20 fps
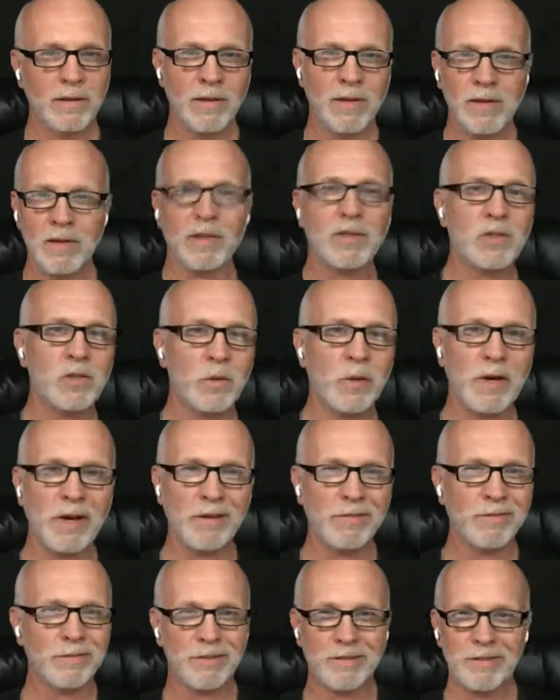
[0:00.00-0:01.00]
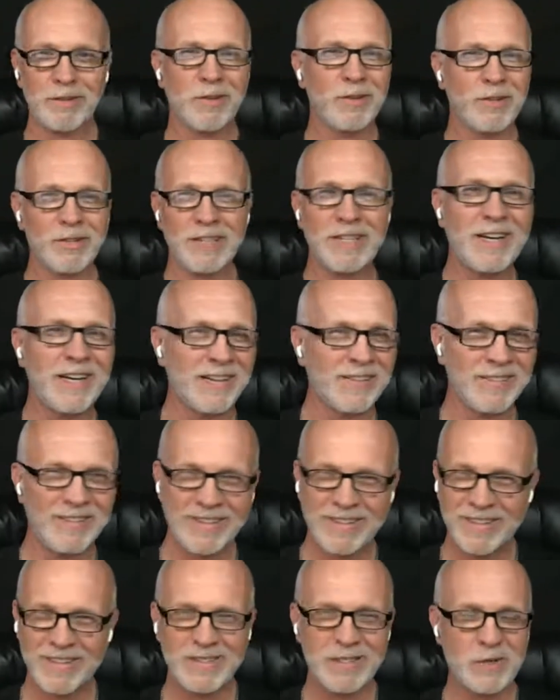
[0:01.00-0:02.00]
he cut you off all the time,
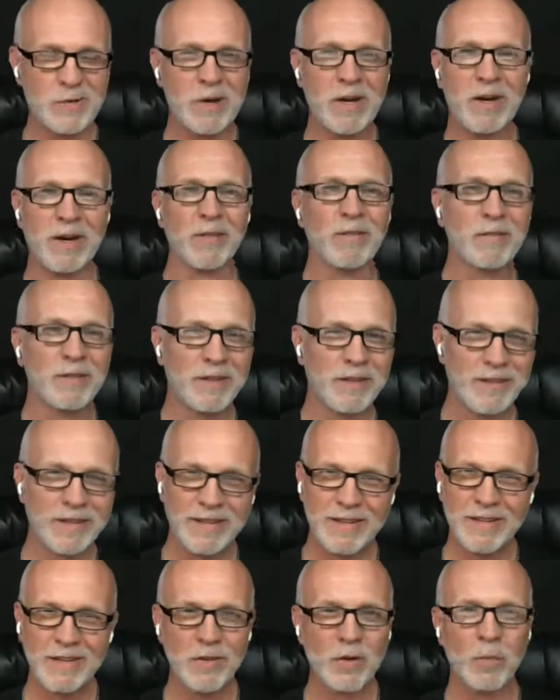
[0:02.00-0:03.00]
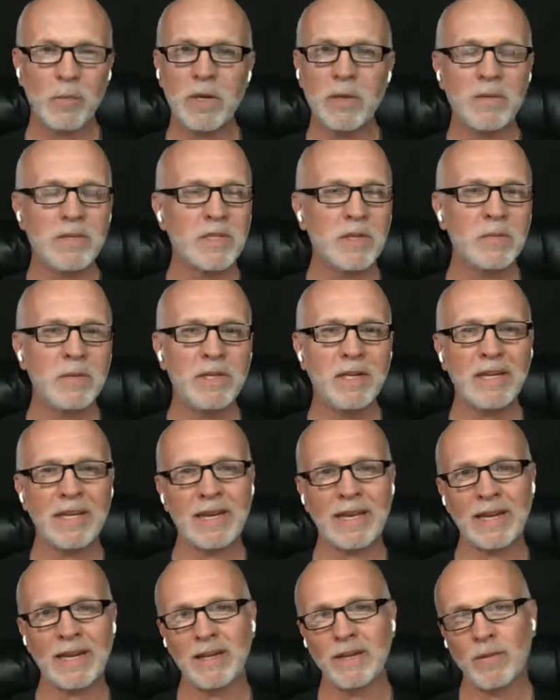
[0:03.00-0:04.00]
cut you off. Nobody was
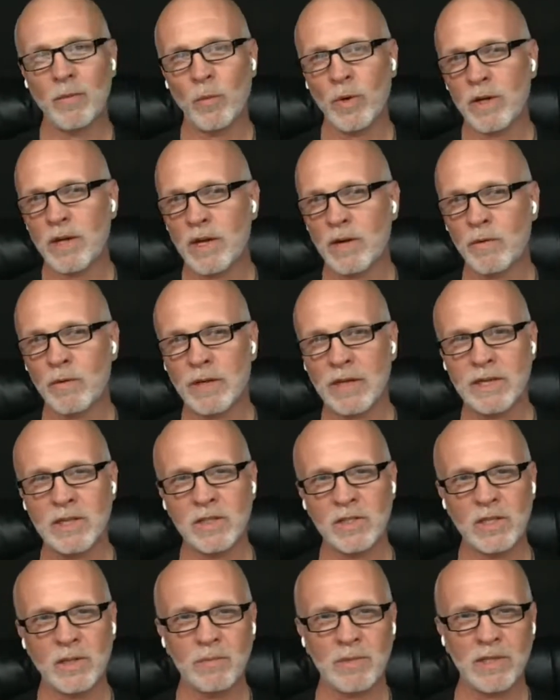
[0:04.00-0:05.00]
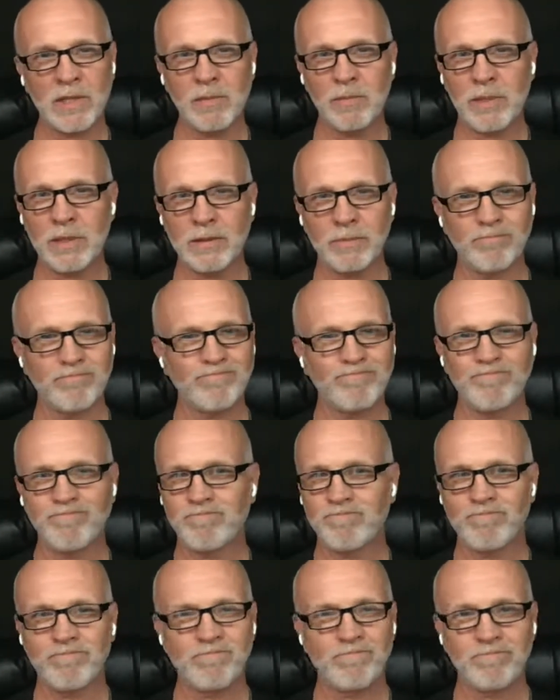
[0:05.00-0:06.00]
communicating. What kind of relationship did he build?
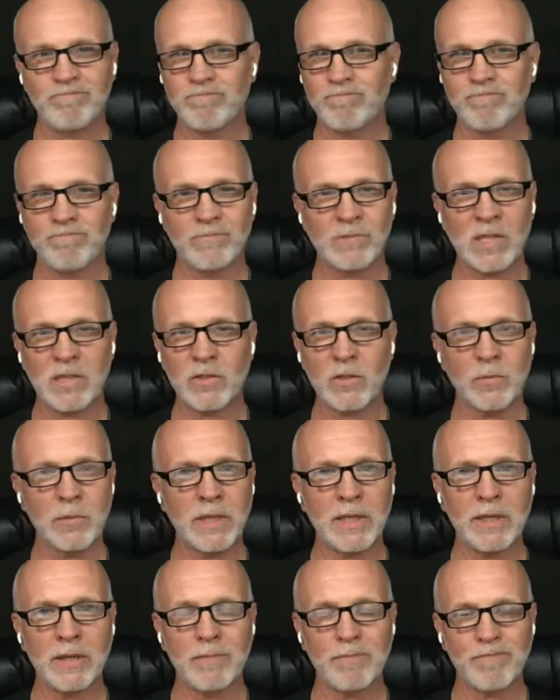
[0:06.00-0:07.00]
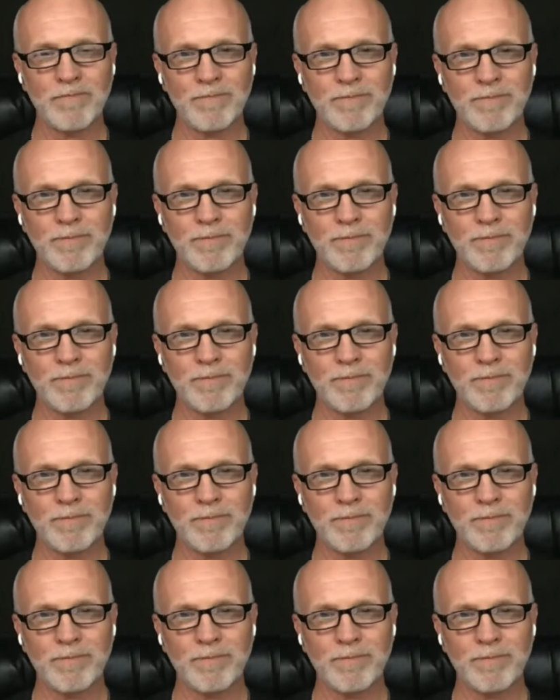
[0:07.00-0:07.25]
Not too many.